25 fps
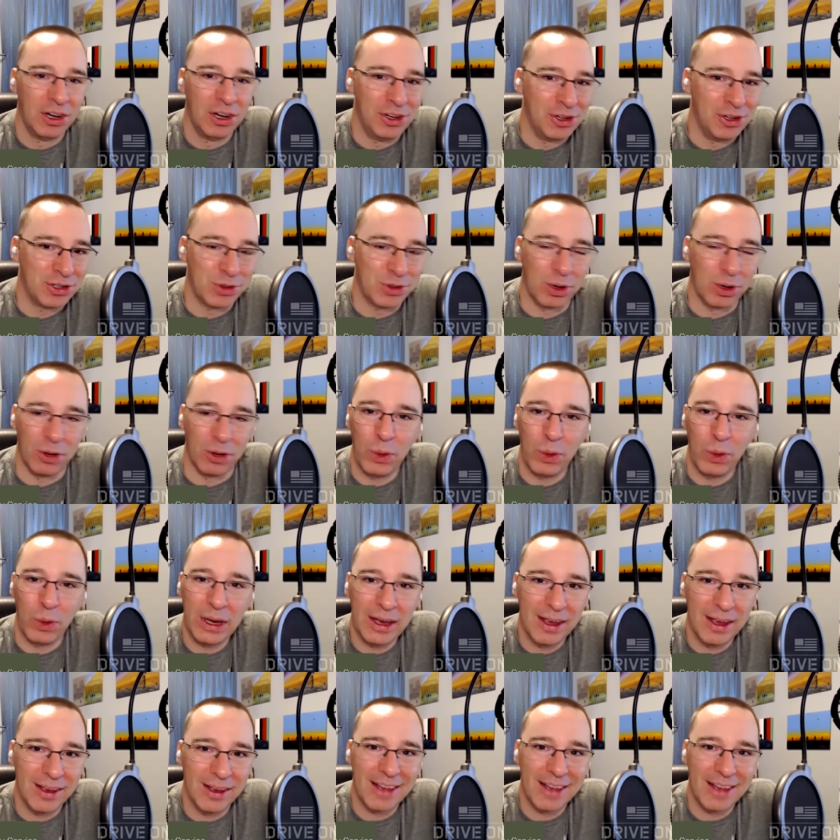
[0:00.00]
you sort of
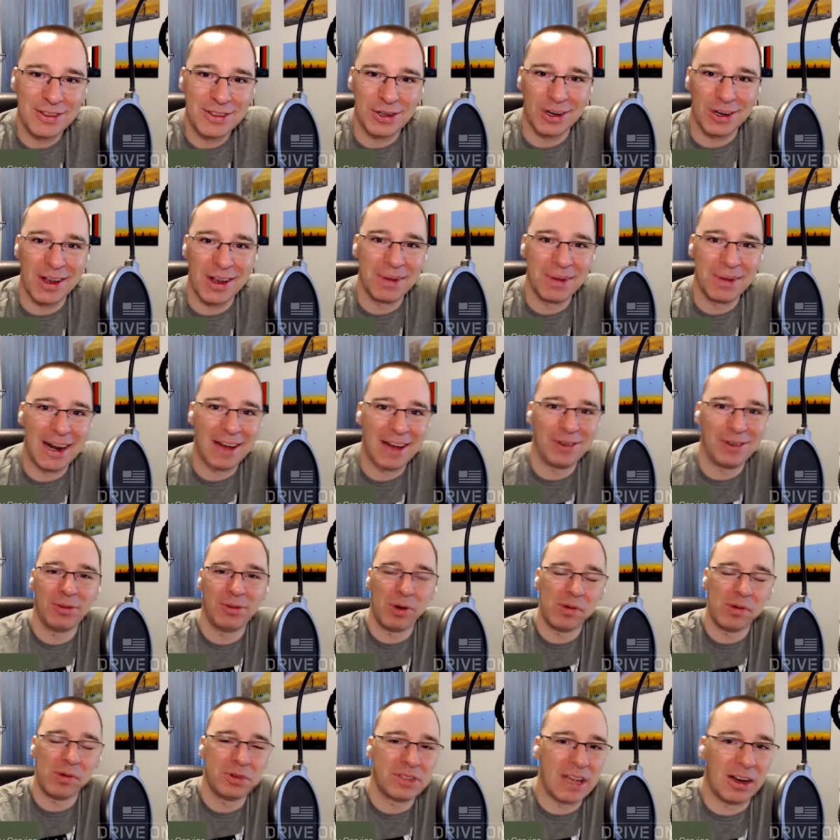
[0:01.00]
wing it as you're coming out?
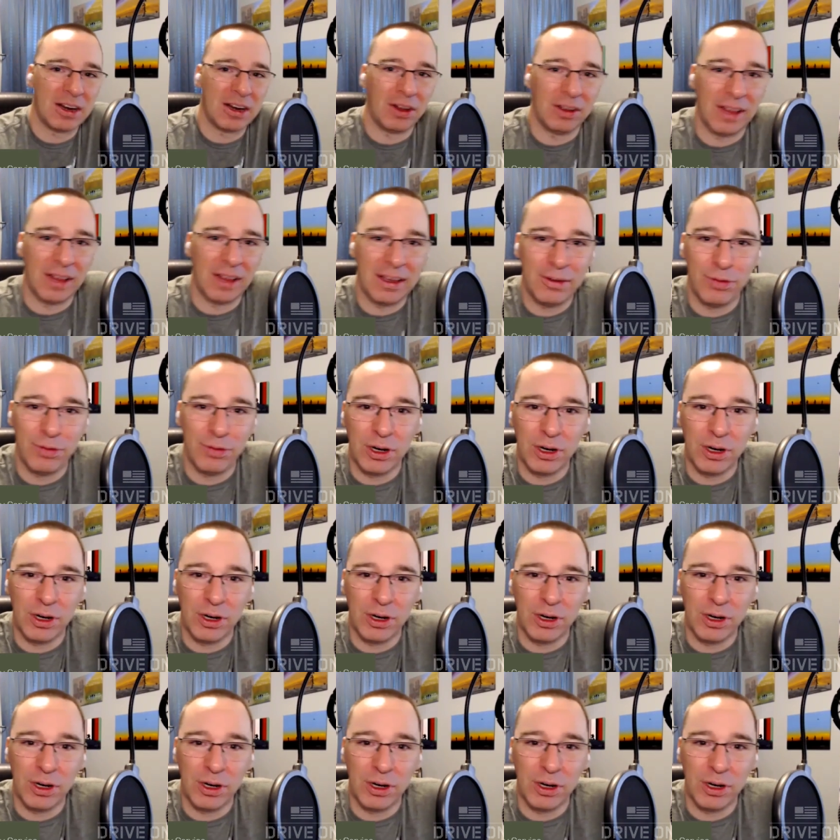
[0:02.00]
What was that all it's,